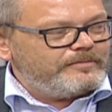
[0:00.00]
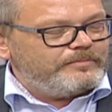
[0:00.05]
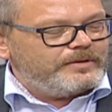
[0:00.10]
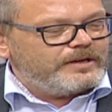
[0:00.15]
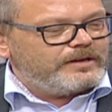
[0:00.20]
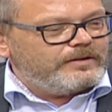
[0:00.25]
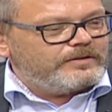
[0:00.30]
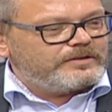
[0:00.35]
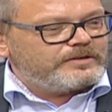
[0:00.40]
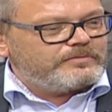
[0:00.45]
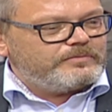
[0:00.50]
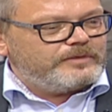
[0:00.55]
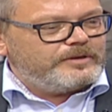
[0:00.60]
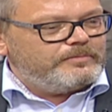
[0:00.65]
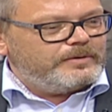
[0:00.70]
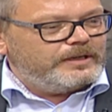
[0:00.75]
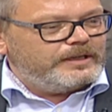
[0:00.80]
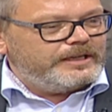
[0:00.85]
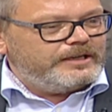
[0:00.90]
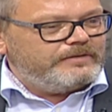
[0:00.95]
Because we
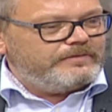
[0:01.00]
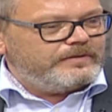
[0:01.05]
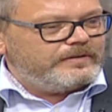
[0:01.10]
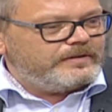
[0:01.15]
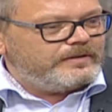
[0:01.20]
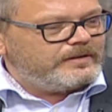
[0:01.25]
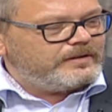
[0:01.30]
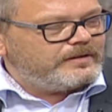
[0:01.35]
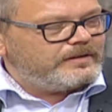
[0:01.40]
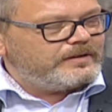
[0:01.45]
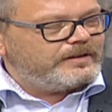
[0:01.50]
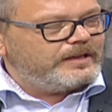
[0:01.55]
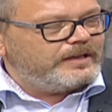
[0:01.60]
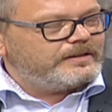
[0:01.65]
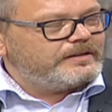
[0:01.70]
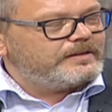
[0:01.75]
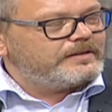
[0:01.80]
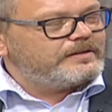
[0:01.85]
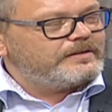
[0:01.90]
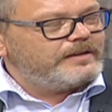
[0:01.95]
believe
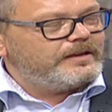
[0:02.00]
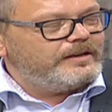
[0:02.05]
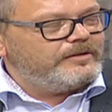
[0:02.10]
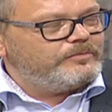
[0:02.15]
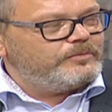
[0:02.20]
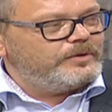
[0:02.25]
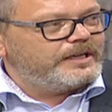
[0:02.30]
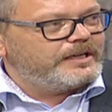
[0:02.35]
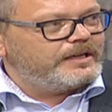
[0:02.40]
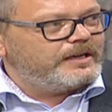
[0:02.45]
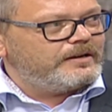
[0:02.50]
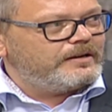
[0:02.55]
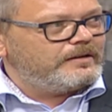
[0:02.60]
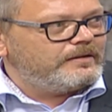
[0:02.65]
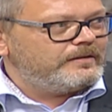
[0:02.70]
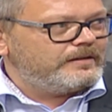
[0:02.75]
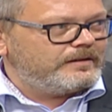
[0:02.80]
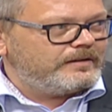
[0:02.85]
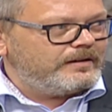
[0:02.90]
that if we can